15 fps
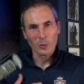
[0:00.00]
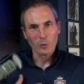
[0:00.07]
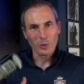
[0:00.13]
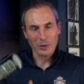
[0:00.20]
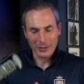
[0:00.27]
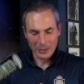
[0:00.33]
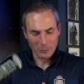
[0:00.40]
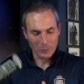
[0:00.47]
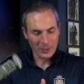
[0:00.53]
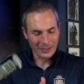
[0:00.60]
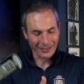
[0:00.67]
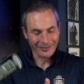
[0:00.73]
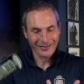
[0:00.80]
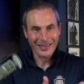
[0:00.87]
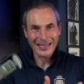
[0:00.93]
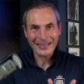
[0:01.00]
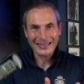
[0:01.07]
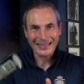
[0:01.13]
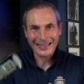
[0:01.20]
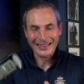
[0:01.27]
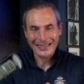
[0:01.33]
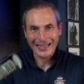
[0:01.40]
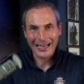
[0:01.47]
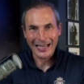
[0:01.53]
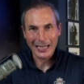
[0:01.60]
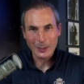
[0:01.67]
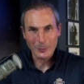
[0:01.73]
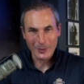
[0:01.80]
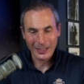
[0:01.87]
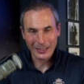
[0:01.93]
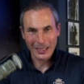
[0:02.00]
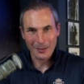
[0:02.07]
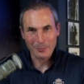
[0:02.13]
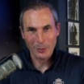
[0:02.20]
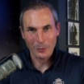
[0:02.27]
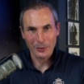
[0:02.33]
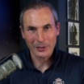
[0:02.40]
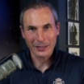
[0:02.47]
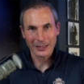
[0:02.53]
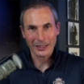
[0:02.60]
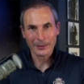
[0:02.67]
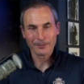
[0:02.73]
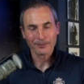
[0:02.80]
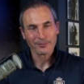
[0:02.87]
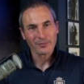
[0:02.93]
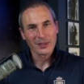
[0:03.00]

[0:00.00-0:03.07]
Well, it wasn't this that died when I got born again.